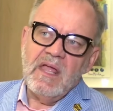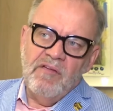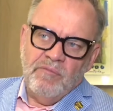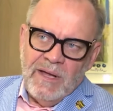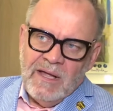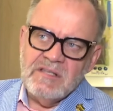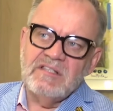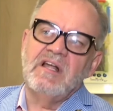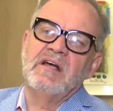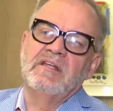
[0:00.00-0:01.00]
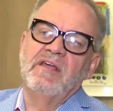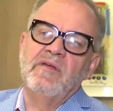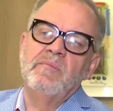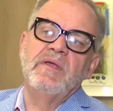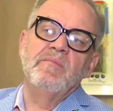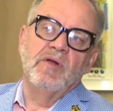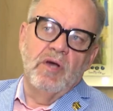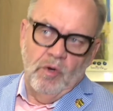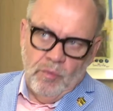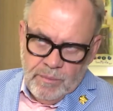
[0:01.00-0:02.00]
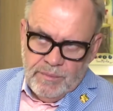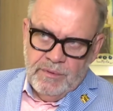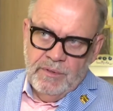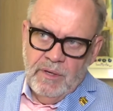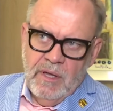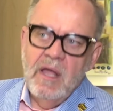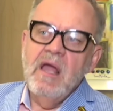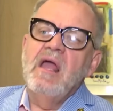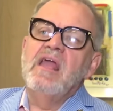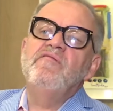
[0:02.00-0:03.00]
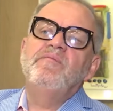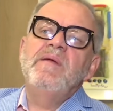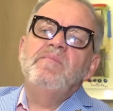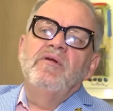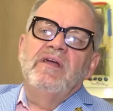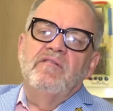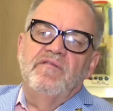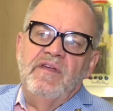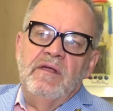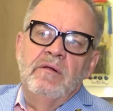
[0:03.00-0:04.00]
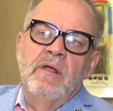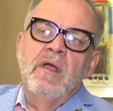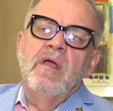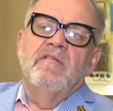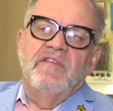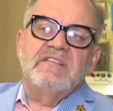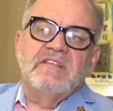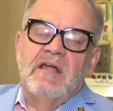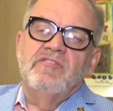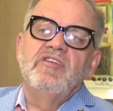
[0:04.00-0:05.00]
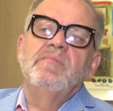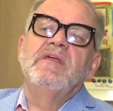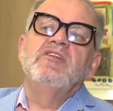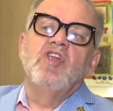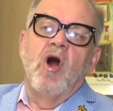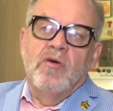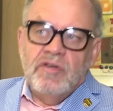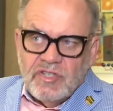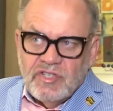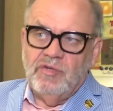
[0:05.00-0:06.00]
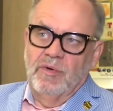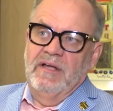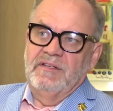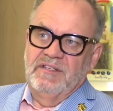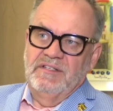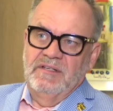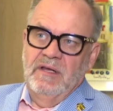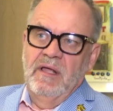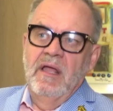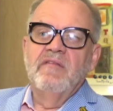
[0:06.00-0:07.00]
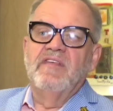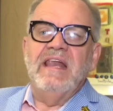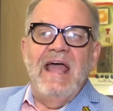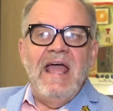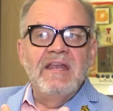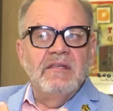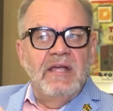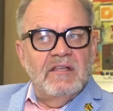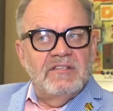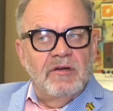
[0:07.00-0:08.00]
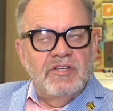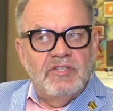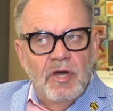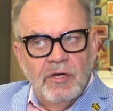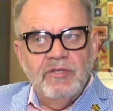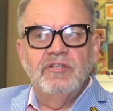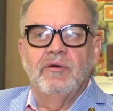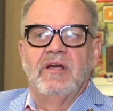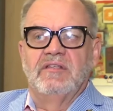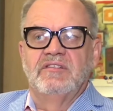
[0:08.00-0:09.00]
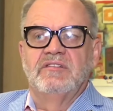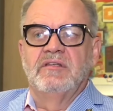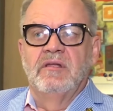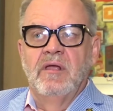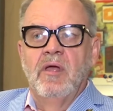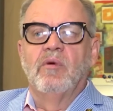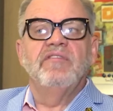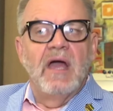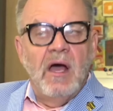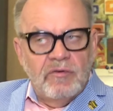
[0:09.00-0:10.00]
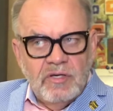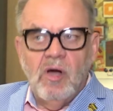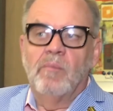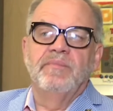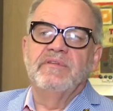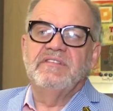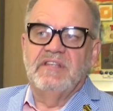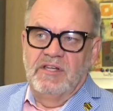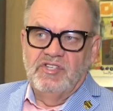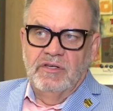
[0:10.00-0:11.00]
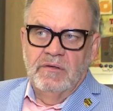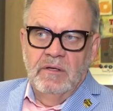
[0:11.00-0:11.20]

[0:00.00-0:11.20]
if we can start giving people hope, if people can feel this country belongs to us, the land gets returned to us without compensation,